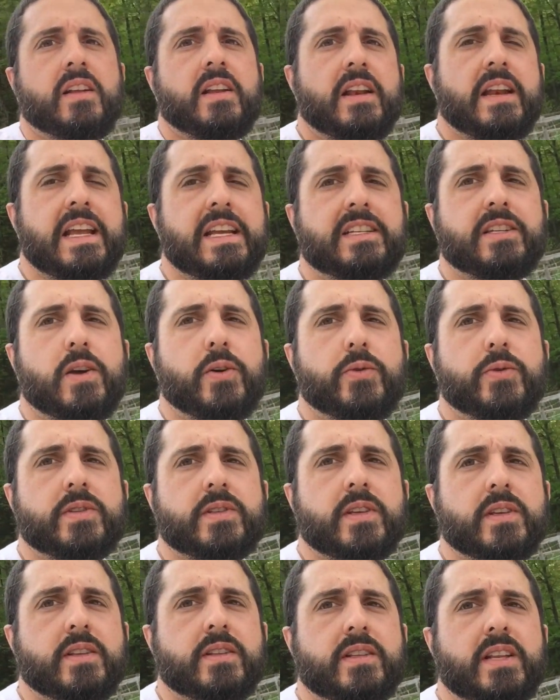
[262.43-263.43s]

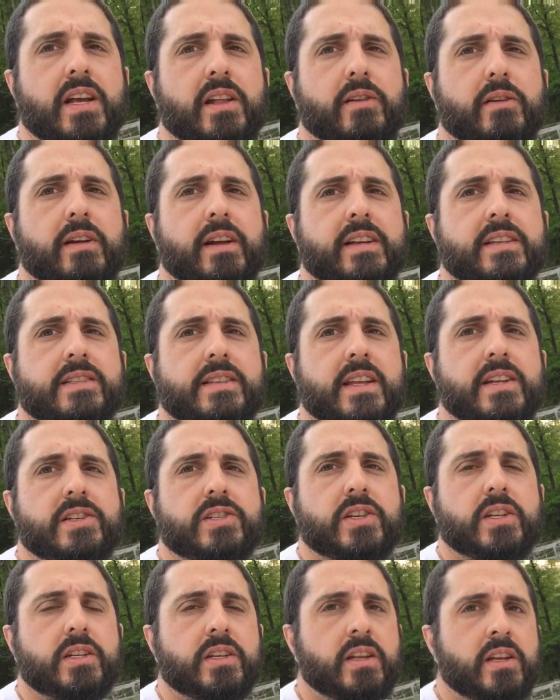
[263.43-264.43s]
NATO's tiller
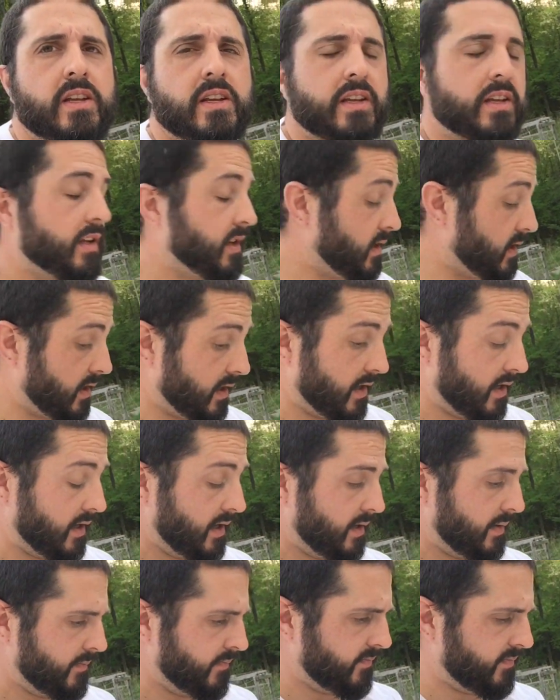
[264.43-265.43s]
extension,
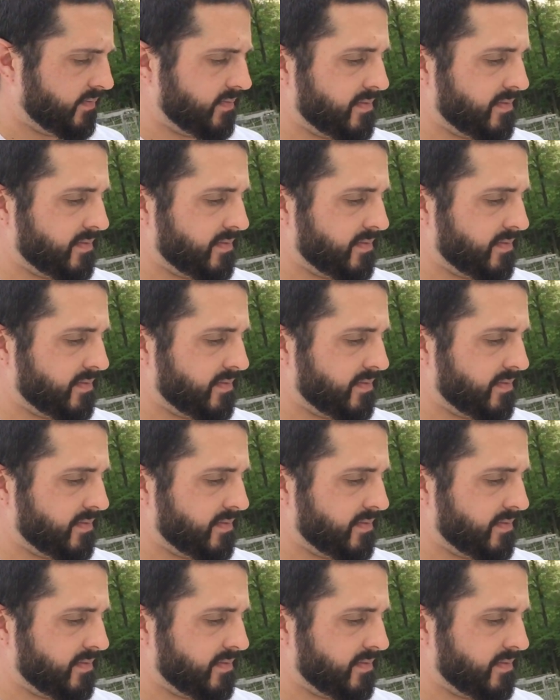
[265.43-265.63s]
and